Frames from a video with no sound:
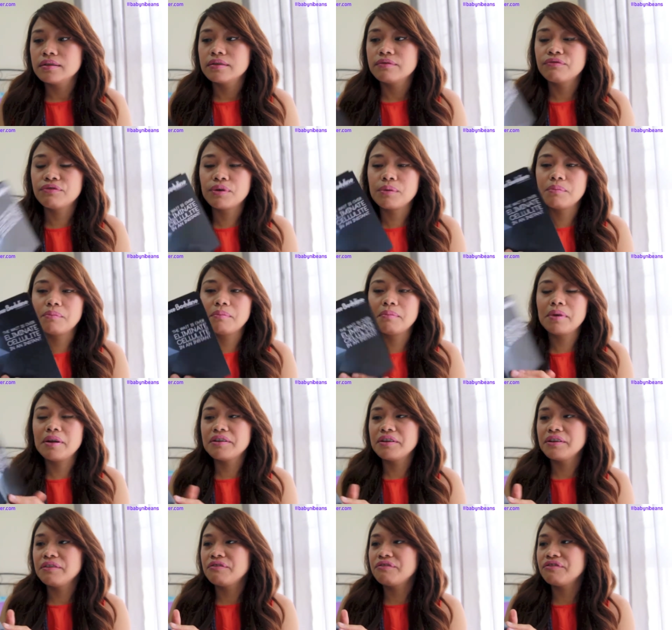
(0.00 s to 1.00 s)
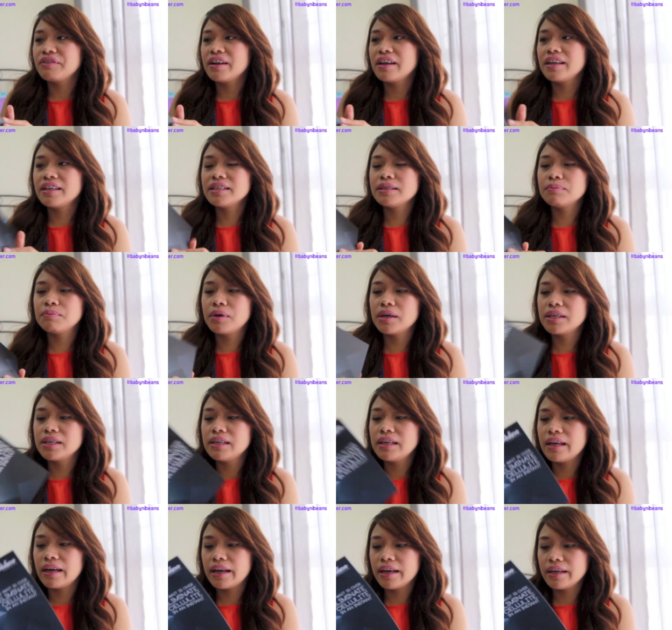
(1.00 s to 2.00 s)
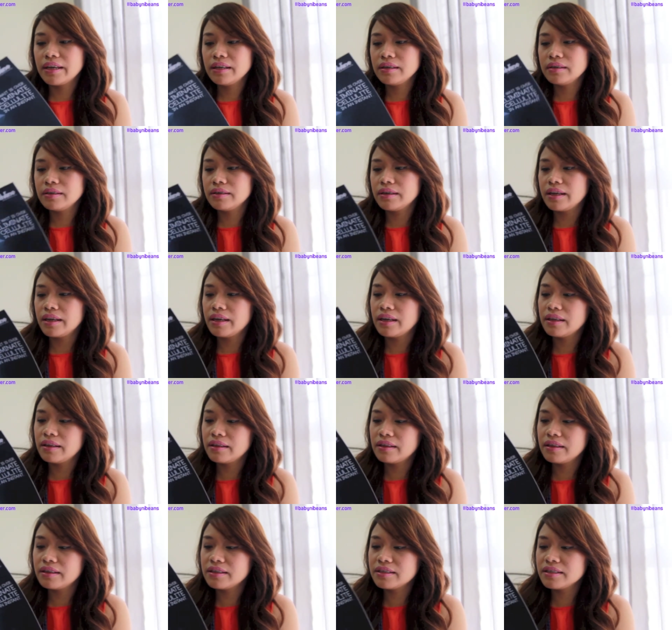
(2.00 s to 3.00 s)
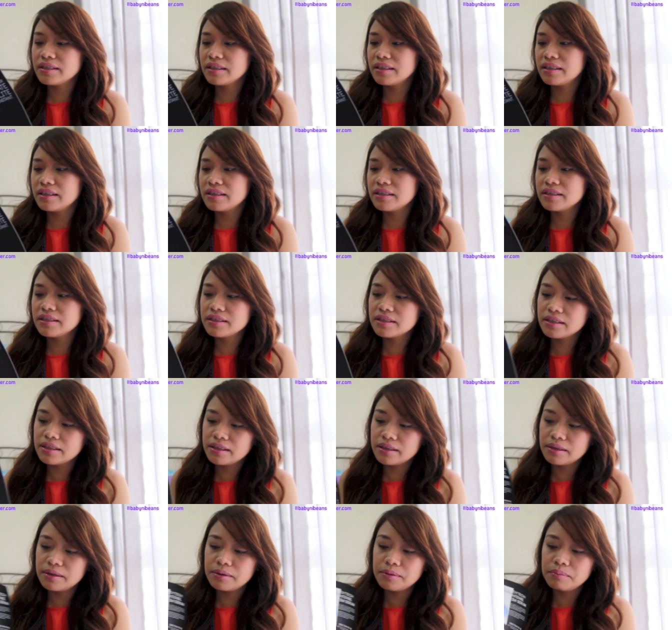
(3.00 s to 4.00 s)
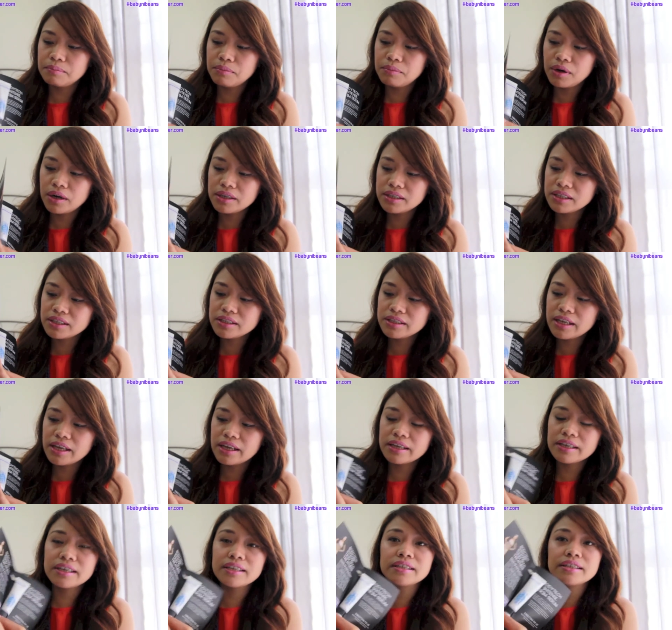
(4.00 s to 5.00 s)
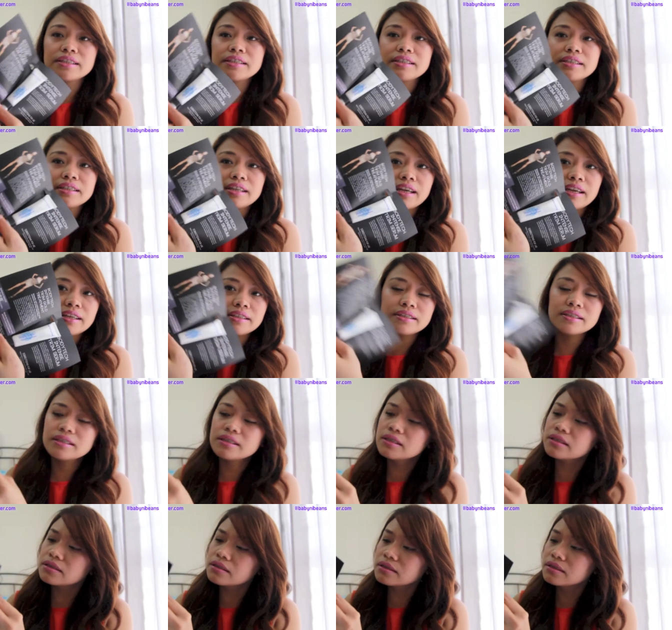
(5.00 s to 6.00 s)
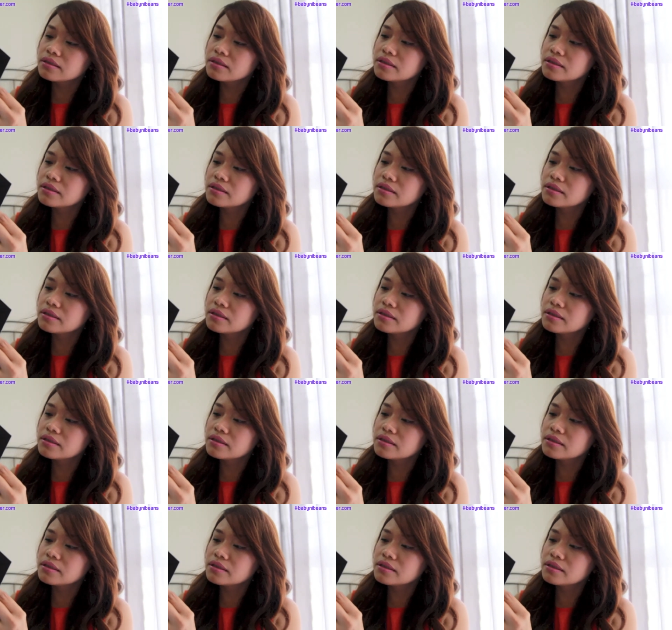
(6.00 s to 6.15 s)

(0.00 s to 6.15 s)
from Marie France Bodyline, and this is the Body Tech Intense